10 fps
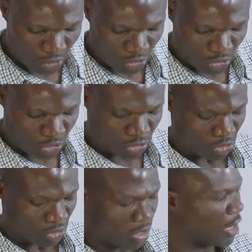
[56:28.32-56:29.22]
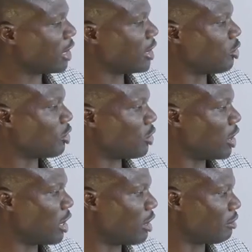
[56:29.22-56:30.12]
So that is what we
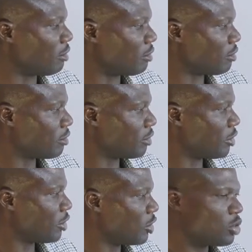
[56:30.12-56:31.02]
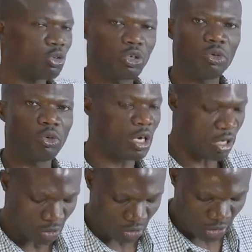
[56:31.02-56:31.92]
have. So when you
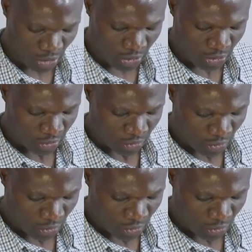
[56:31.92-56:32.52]
work out this,